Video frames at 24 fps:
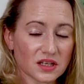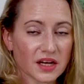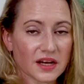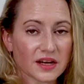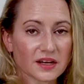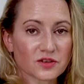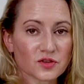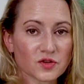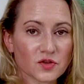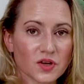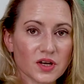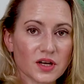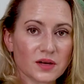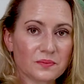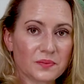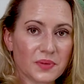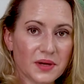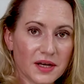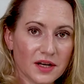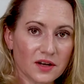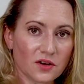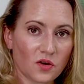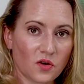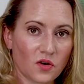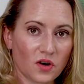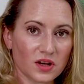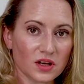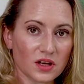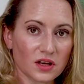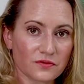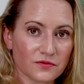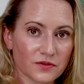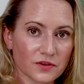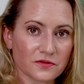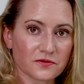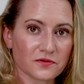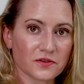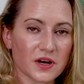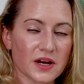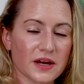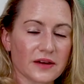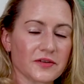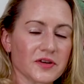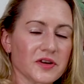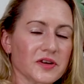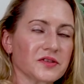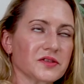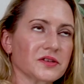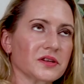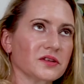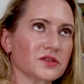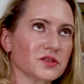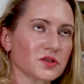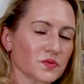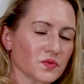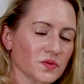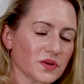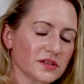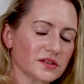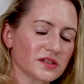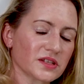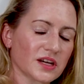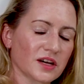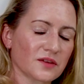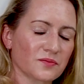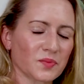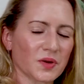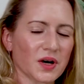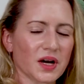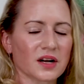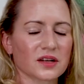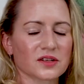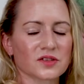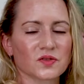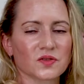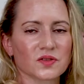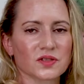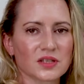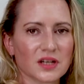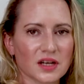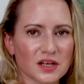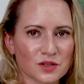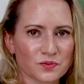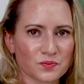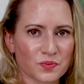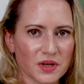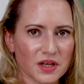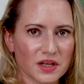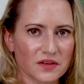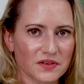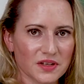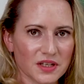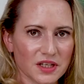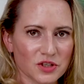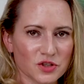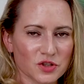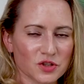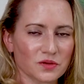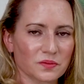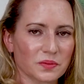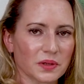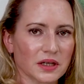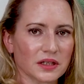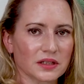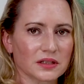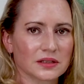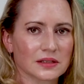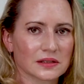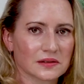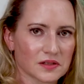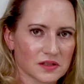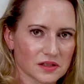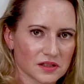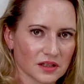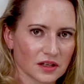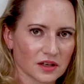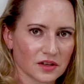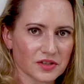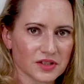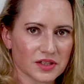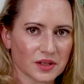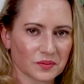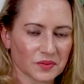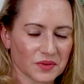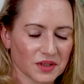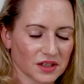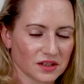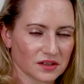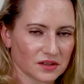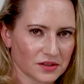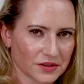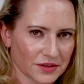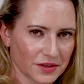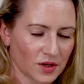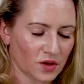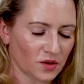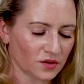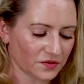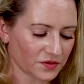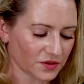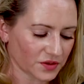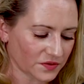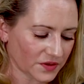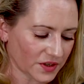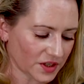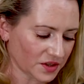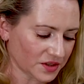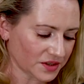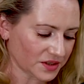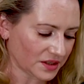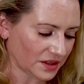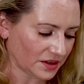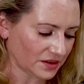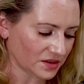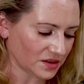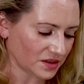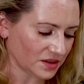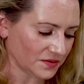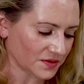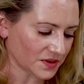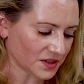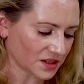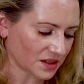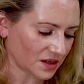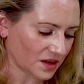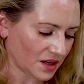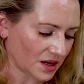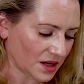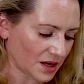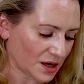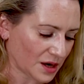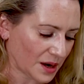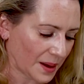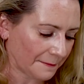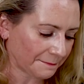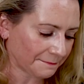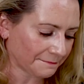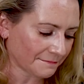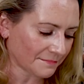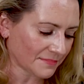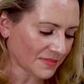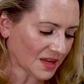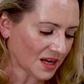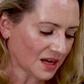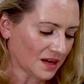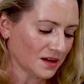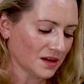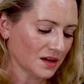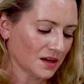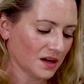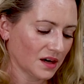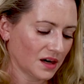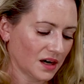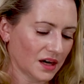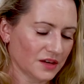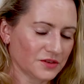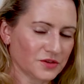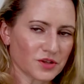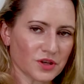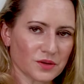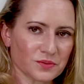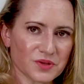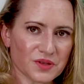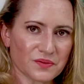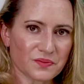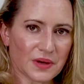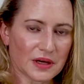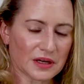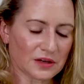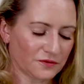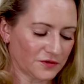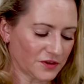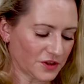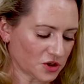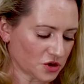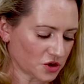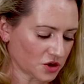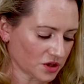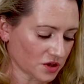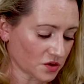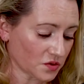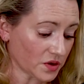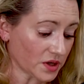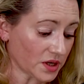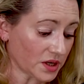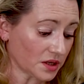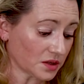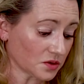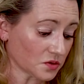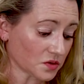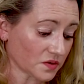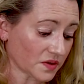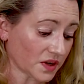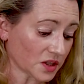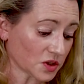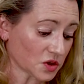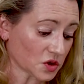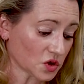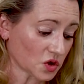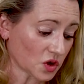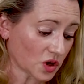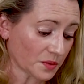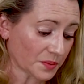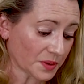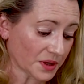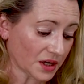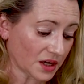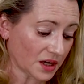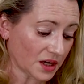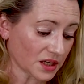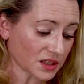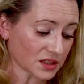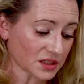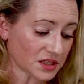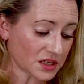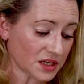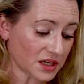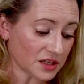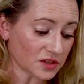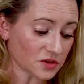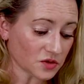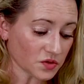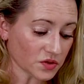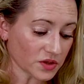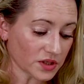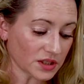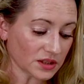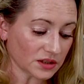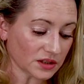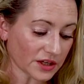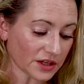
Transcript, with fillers: tangerine peel oil for fragrance. It's a rinse off product, so it's not as big of an issue, but it's still something to note for very sensitive skin. Uh, in terms of beneficial ingredients, we've got sorbitol, tea tree,